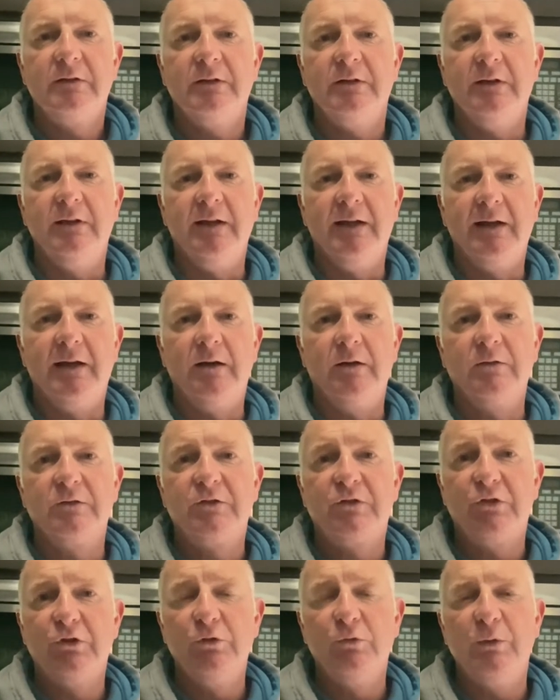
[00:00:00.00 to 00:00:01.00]
Now,
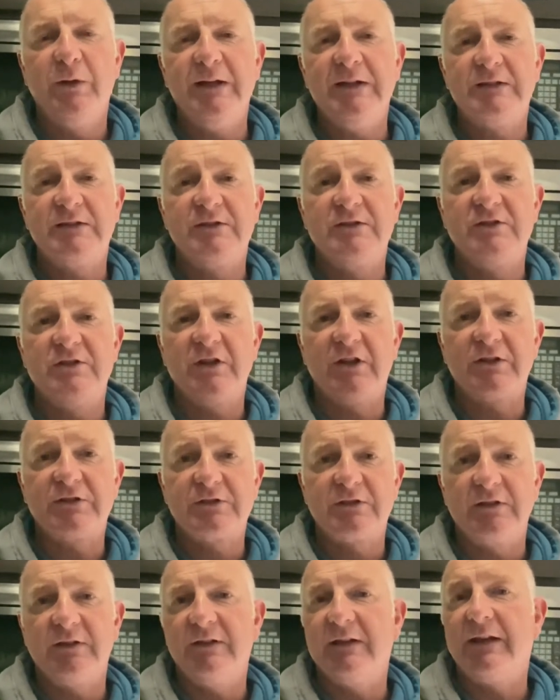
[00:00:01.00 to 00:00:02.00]
two weeks
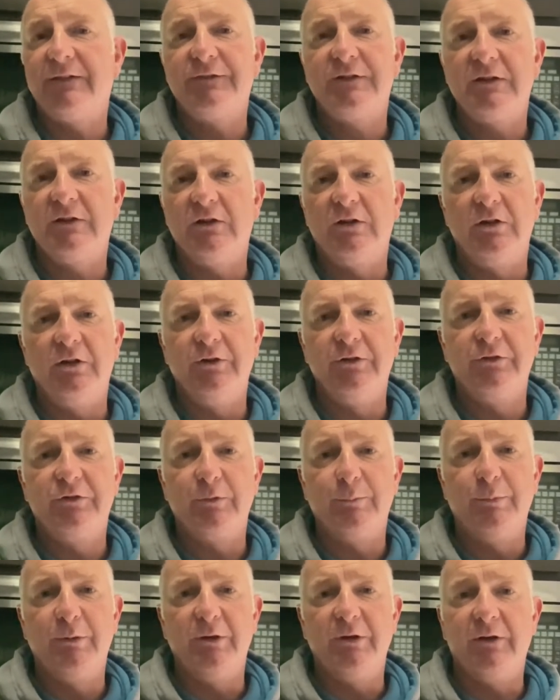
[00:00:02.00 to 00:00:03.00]
just left it on
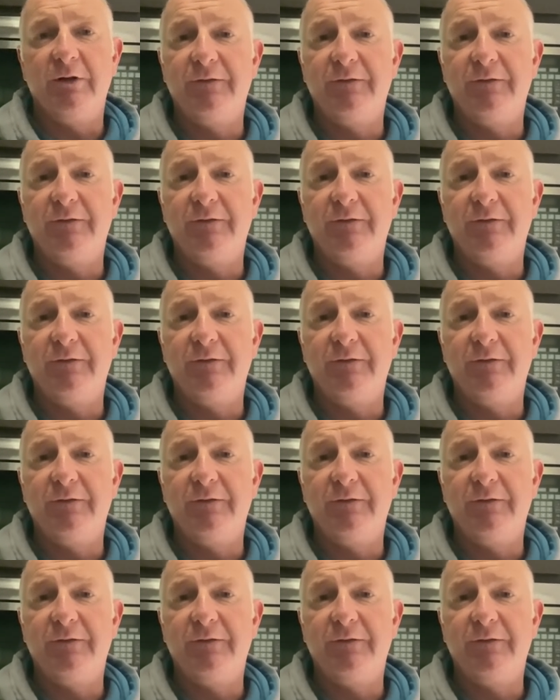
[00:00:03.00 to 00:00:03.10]
to put